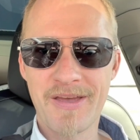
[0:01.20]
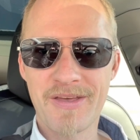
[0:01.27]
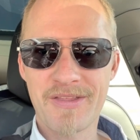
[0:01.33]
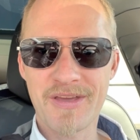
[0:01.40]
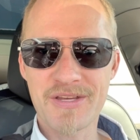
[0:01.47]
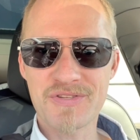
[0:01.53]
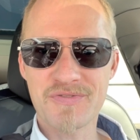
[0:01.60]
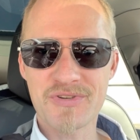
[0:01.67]

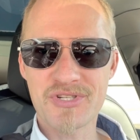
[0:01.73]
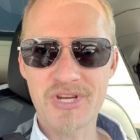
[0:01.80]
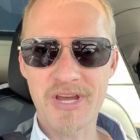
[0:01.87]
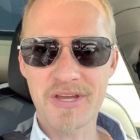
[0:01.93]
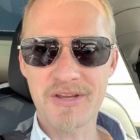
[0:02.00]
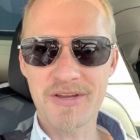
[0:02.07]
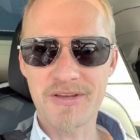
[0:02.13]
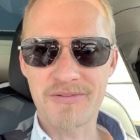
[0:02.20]
Thanks for
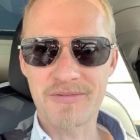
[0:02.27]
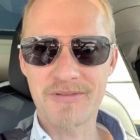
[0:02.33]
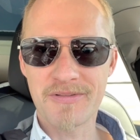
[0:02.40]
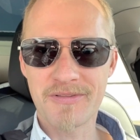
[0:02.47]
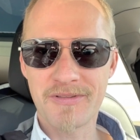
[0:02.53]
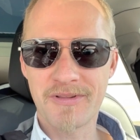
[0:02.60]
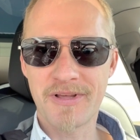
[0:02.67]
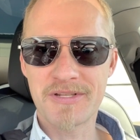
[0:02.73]
checking in.
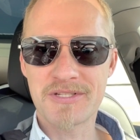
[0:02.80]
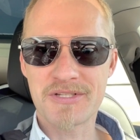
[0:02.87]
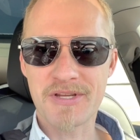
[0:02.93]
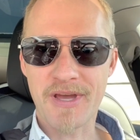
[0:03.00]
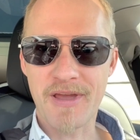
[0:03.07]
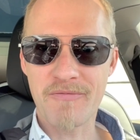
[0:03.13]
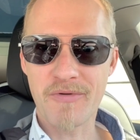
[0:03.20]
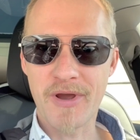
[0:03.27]
Let's
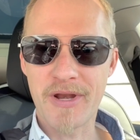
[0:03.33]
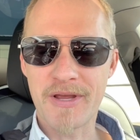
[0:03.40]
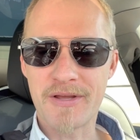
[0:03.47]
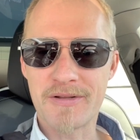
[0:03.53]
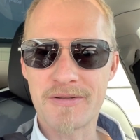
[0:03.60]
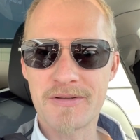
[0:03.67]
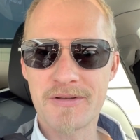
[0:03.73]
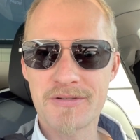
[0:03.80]
dive right
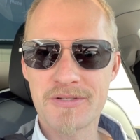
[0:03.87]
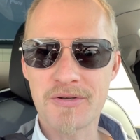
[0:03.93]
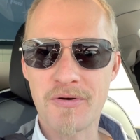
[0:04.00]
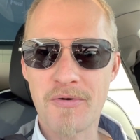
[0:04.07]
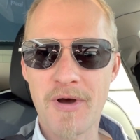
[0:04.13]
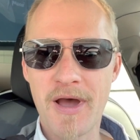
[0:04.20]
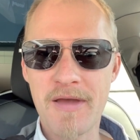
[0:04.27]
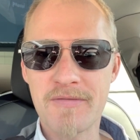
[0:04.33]
in.
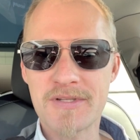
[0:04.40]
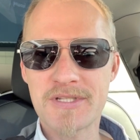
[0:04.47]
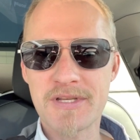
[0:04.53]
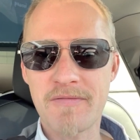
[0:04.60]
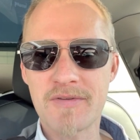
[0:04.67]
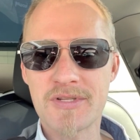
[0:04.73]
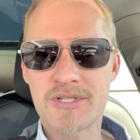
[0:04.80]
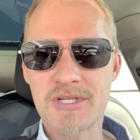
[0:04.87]
So I have a
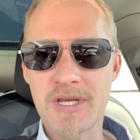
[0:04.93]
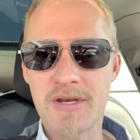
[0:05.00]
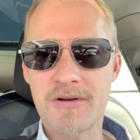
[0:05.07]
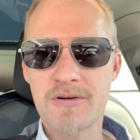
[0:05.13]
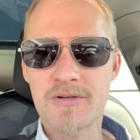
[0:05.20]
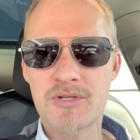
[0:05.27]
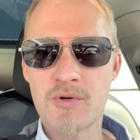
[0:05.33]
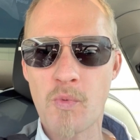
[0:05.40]

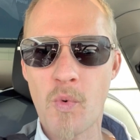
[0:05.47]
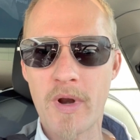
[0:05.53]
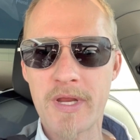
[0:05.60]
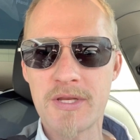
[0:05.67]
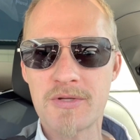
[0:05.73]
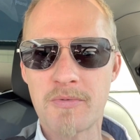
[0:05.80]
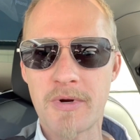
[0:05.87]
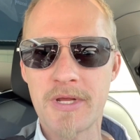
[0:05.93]
7-seater
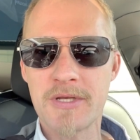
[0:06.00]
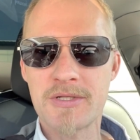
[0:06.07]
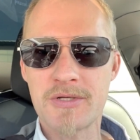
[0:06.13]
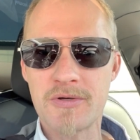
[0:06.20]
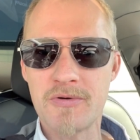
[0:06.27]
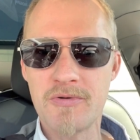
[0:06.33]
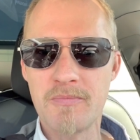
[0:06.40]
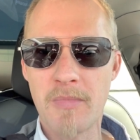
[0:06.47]

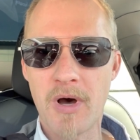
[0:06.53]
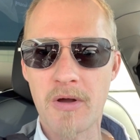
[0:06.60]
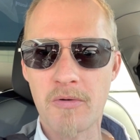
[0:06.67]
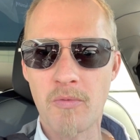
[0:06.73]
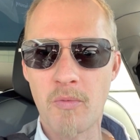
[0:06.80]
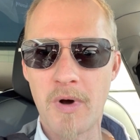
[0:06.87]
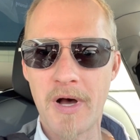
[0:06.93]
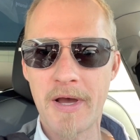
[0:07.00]
2022
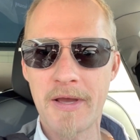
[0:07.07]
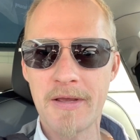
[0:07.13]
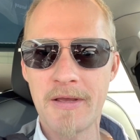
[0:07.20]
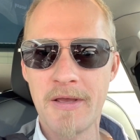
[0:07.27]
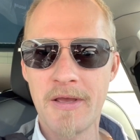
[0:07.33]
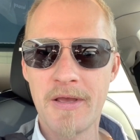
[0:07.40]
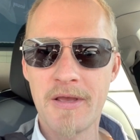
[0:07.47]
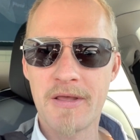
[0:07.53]
Model Y
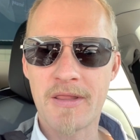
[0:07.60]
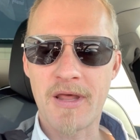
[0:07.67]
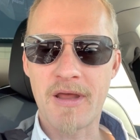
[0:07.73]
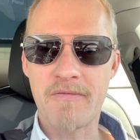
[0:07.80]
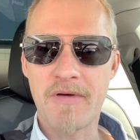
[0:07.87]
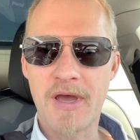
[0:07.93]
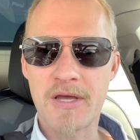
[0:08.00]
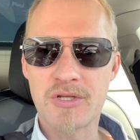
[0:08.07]
that
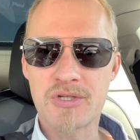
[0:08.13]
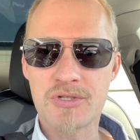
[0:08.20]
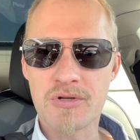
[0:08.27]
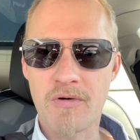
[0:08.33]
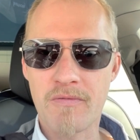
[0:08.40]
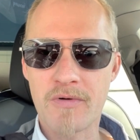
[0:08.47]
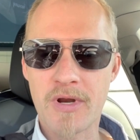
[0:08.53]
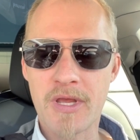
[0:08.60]
I've had just
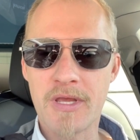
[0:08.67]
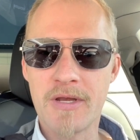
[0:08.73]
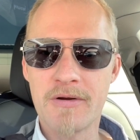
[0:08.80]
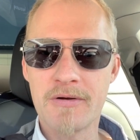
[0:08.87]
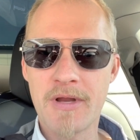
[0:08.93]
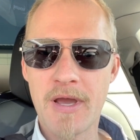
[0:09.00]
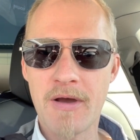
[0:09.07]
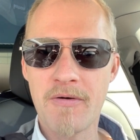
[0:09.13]
over a
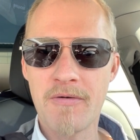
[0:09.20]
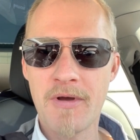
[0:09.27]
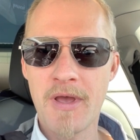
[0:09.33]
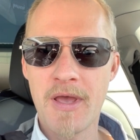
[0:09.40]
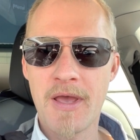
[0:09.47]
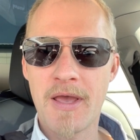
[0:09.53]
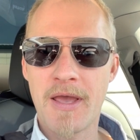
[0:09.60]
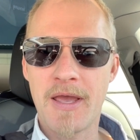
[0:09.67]
year now.
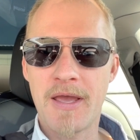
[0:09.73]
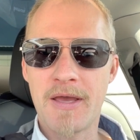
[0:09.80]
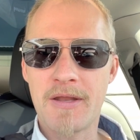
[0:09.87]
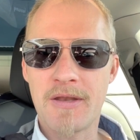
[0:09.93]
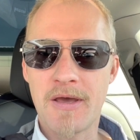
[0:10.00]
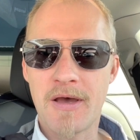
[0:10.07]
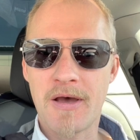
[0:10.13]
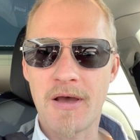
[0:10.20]

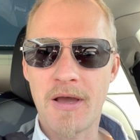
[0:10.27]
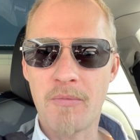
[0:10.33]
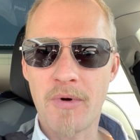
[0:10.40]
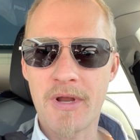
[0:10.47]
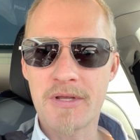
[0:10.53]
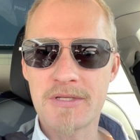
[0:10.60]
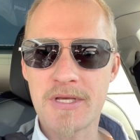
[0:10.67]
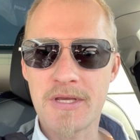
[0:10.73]
And I
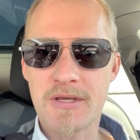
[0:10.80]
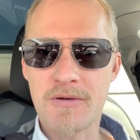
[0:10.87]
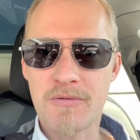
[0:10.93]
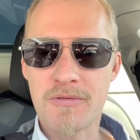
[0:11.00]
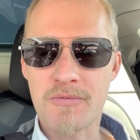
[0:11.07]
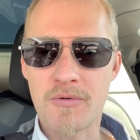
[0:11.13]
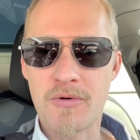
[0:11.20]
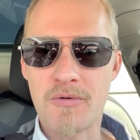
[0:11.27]
want to take you
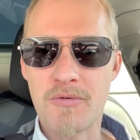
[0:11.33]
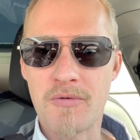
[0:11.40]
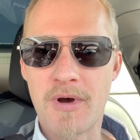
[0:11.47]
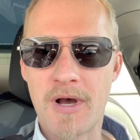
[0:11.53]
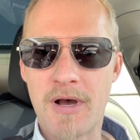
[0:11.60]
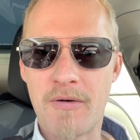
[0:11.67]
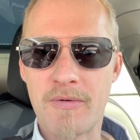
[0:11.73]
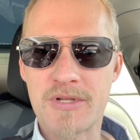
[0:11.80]
through
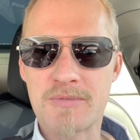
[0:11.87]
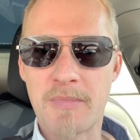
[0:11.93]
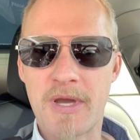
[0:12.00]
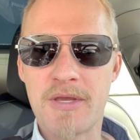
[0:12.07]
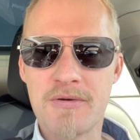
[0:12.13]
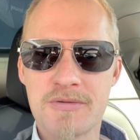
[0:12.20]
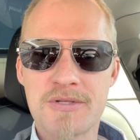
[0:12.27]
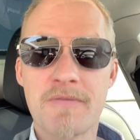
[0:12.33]
what's my
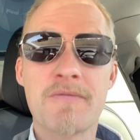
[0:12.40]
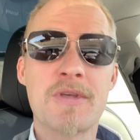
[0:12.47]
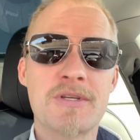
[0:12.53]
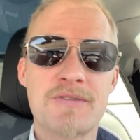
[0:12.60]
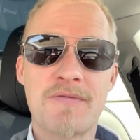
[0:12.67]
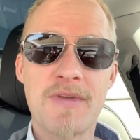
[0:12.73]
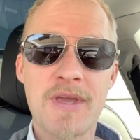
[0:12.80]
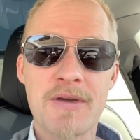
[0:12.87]
use of
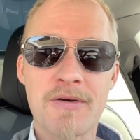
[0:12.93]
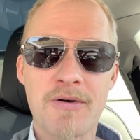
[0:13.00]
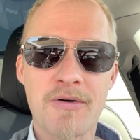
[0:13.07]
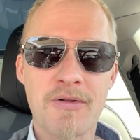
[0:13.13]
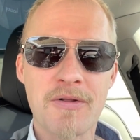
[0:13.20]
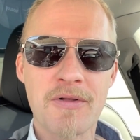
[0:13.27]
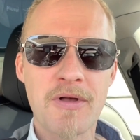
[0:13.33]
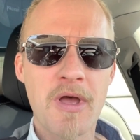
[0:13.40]
this
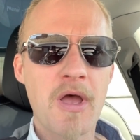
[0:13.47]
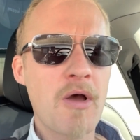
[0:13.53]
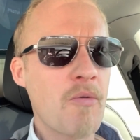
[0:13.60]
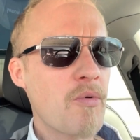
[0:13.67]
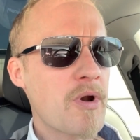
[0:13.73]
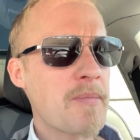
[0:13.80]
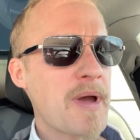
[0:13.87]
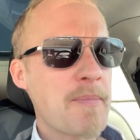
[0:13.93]
vehicle.
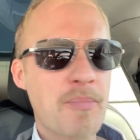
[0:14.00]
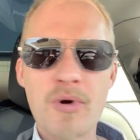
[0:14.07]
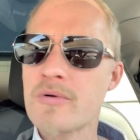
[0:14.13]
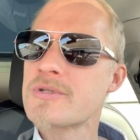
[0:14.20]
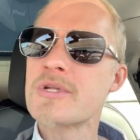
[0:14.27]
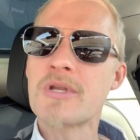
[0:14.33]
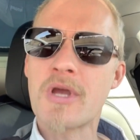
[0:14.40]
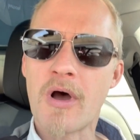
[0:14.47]
What are my
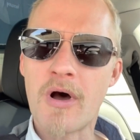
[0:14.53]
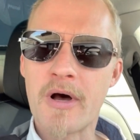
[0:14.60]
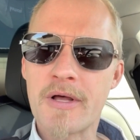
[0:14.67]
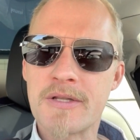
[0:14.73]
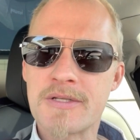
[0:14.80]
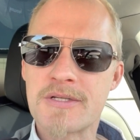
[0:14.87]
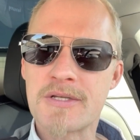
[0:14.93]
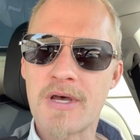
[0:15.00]
pros and
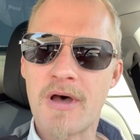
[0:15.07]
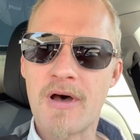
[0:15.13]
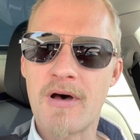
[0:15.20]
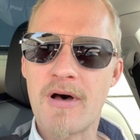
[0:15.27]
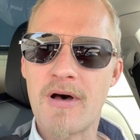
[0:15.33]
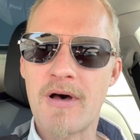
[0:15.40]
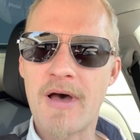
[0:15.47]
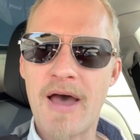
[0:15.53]
cons
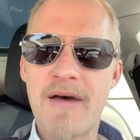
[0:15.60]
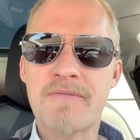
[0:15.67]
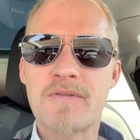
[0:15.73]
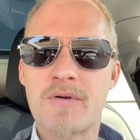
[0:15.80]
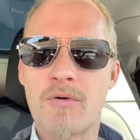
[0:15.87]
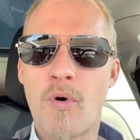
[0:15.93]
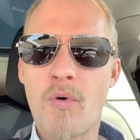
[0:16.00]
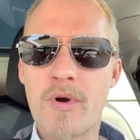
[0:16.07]

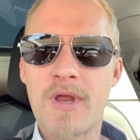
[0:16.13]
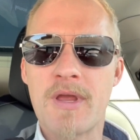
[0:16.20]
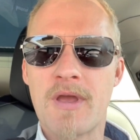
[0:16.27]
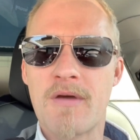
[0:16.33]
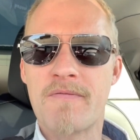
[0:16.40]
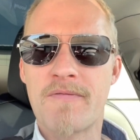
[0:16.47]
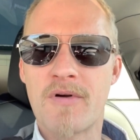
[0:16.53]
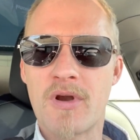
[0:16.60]
after owning
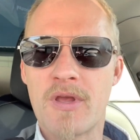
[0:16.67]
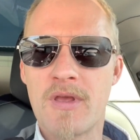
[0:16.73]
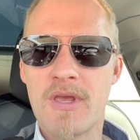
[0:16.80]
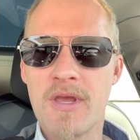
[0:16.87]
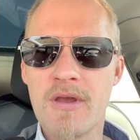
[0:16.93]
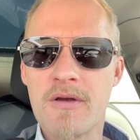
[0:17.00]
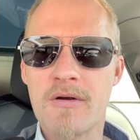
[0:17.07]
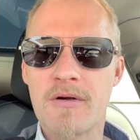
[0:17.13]
it for a
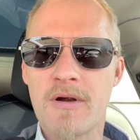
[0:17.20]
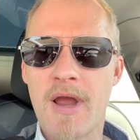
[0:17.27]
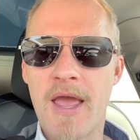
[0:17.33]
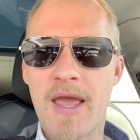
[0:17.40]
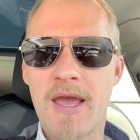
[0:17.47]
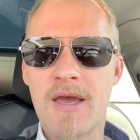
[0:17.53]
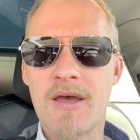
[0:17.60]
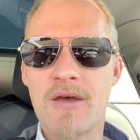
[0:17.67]
year
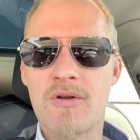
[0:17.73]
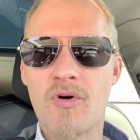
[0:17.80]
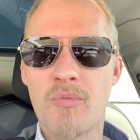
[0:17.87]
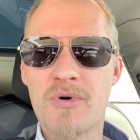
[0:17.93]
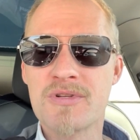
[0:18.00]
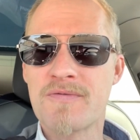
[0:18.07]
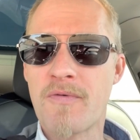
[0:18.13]
and over